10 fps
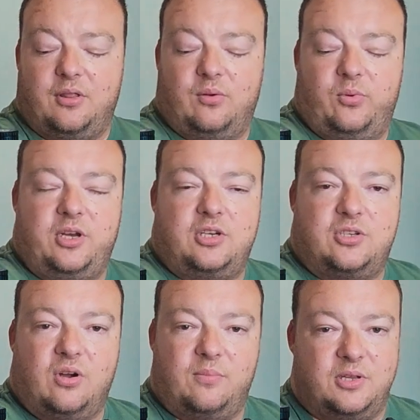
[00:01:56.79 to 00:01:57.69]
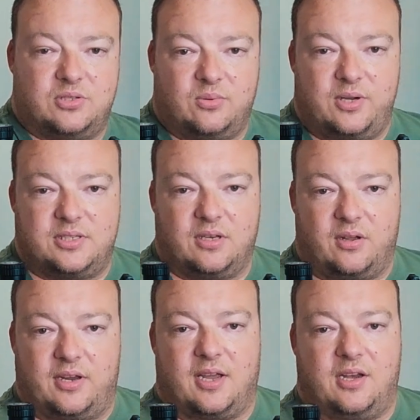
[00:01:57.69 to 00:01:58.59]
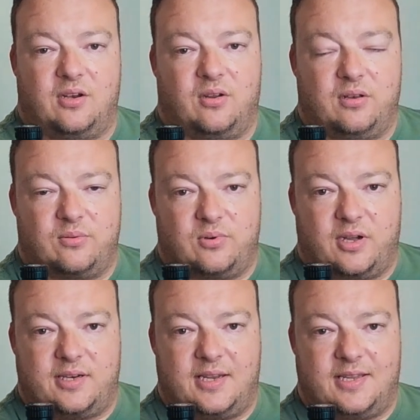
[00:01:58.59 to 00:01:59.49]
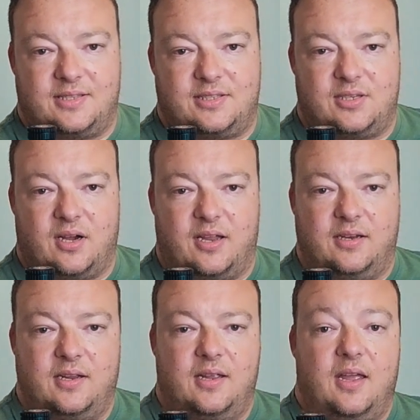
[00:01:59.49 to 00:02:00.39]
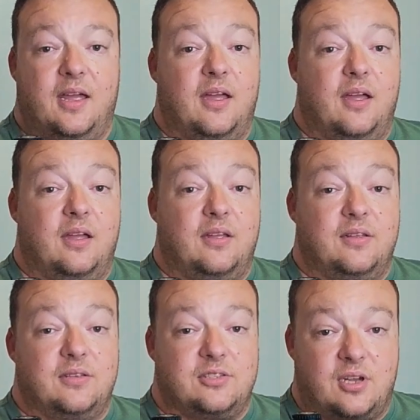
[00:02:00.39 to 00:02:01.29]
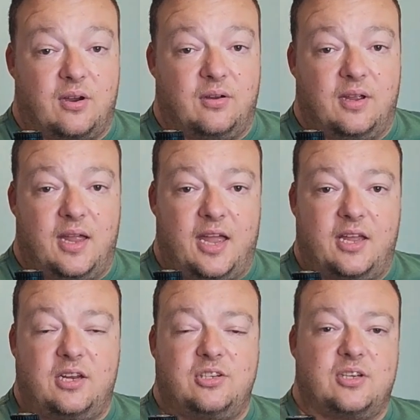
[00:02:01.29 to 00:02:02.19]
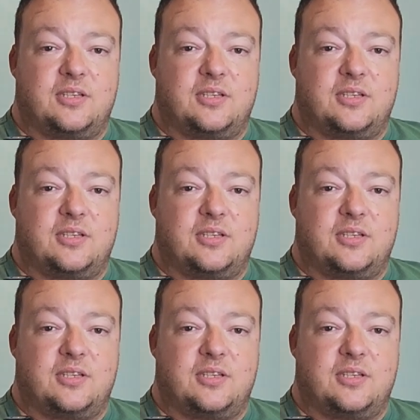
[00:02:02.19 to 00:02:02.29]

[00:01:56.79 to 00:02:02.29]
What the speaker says: the windage knob is always located on the right-hand side. So, how do you